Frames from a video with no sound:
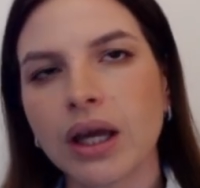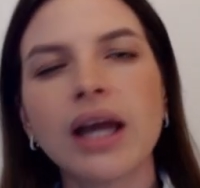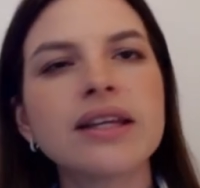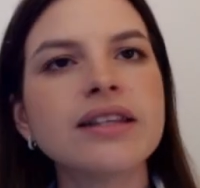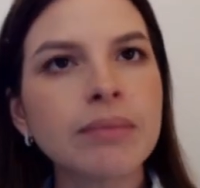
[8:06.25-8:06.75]
To
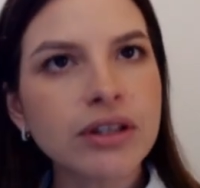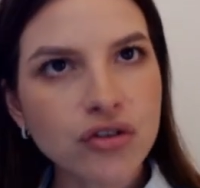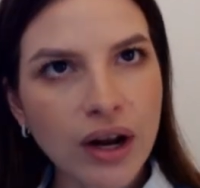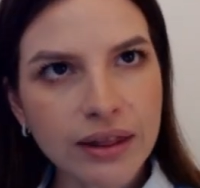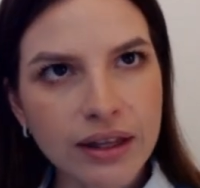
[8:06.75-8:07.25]

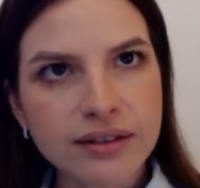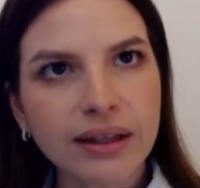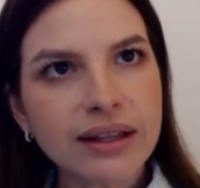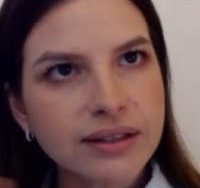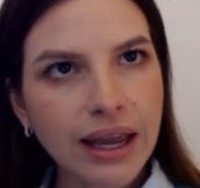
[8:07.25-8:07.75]
demonstrate this,
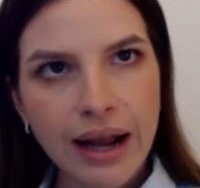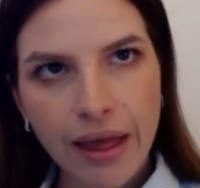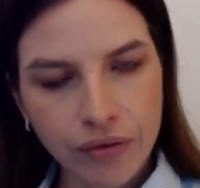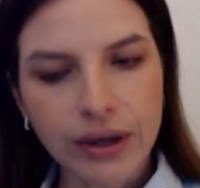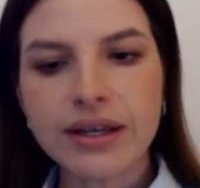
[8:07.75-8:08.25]
let's get our
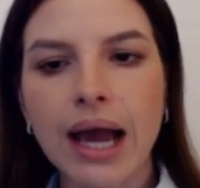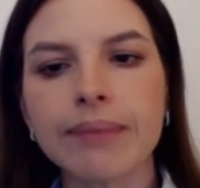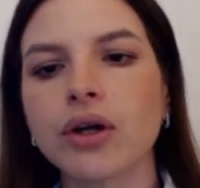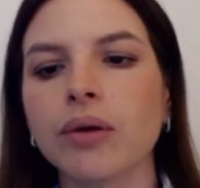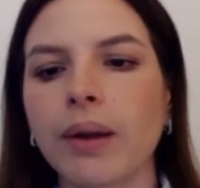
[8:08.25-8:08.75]
3 tabs
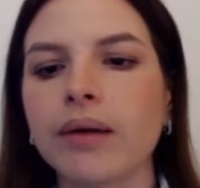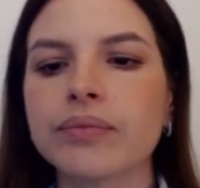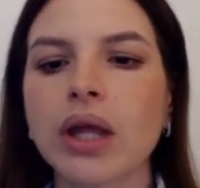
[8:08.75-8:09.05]
open.